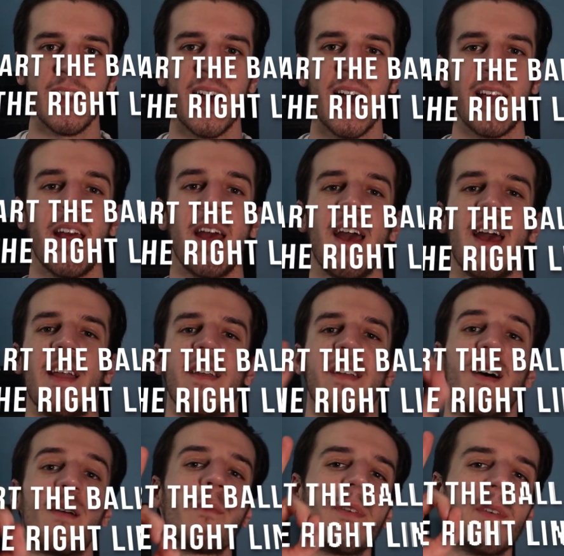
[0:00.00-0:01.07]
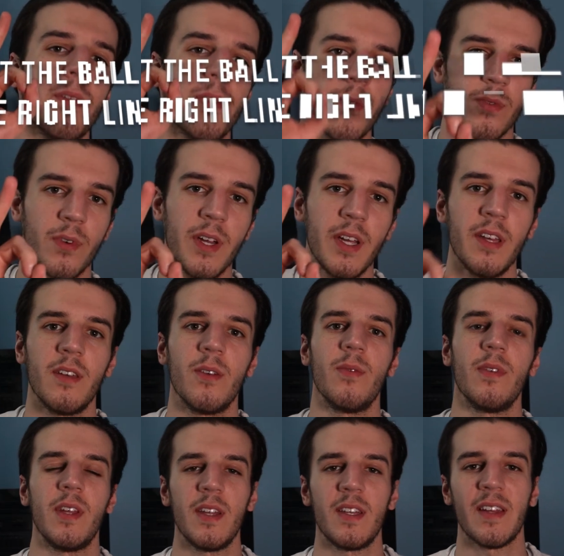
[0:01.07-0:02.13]
line. And number 3, you
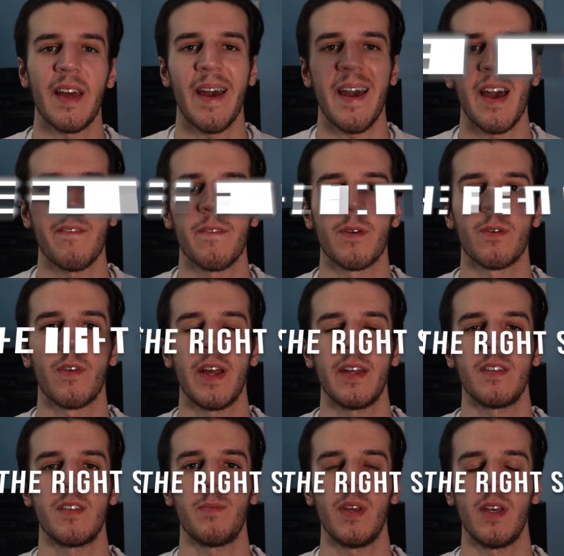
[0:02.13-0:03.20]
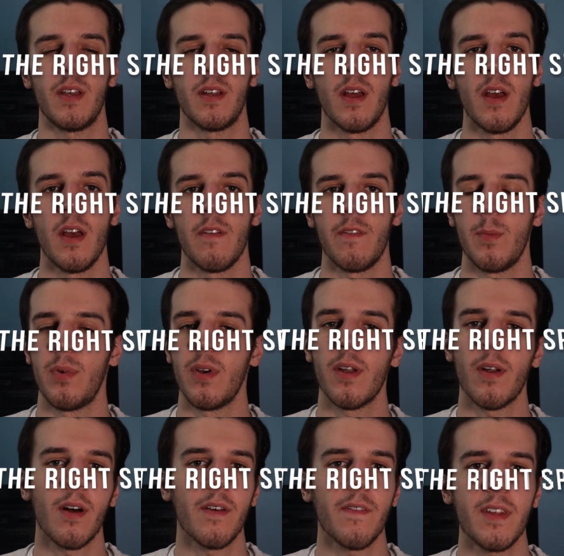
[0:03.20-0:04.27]
need to have the right speed. If you put
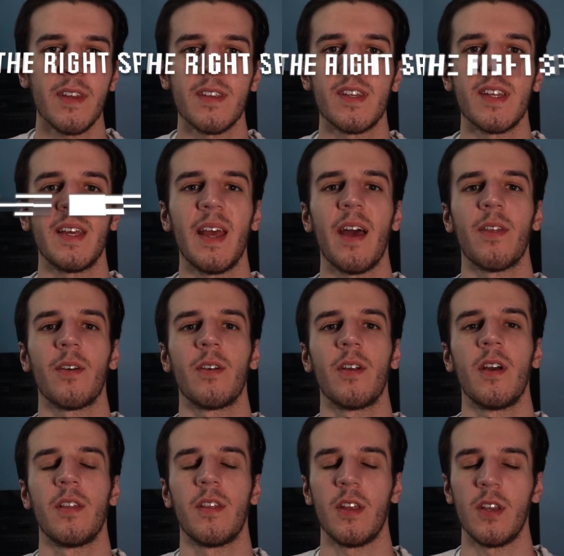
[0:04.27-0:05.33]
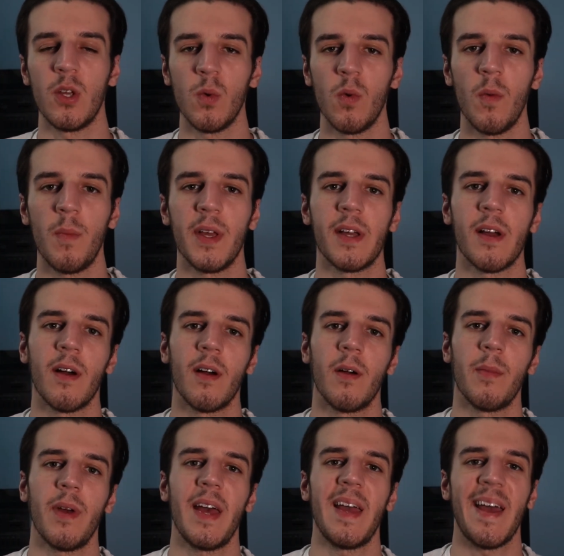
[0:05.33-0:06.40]
all of these together, then you will
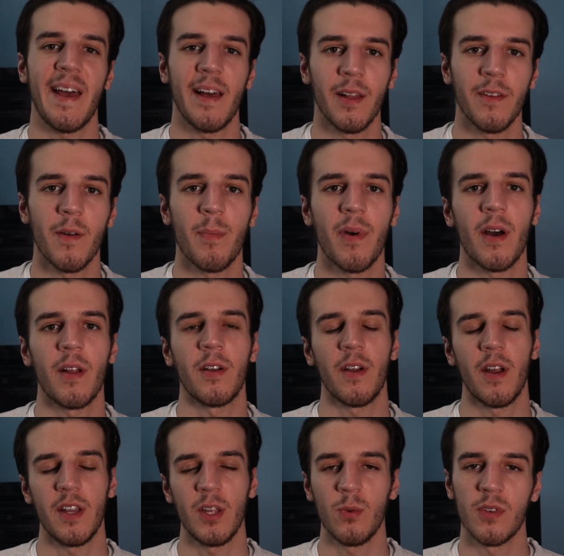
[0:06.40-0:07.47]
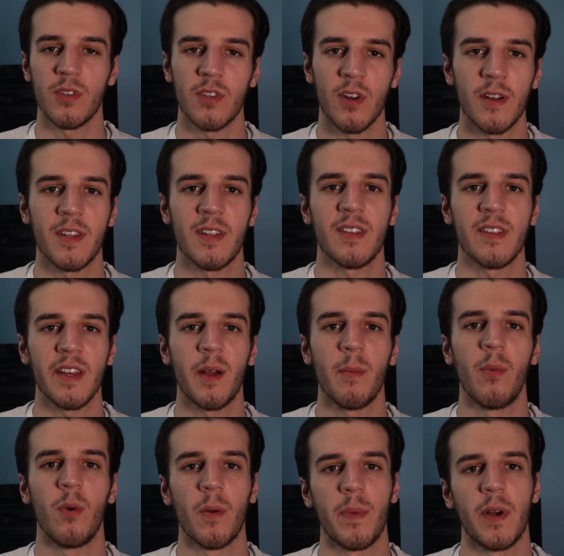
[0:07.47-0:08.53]
become a hell of a putter and you will start to sink
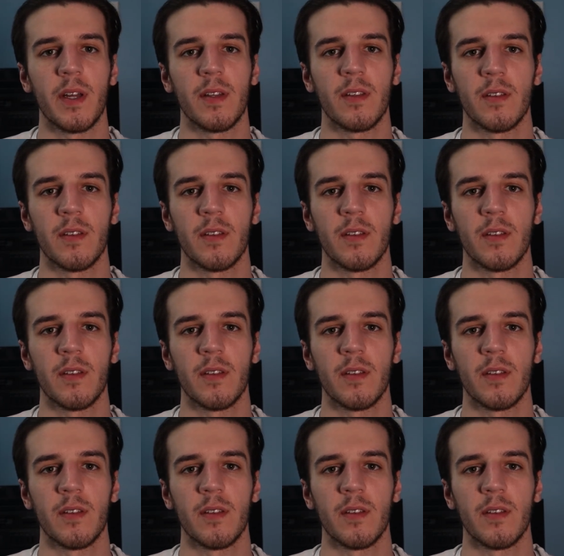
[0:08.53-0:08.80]
more putts.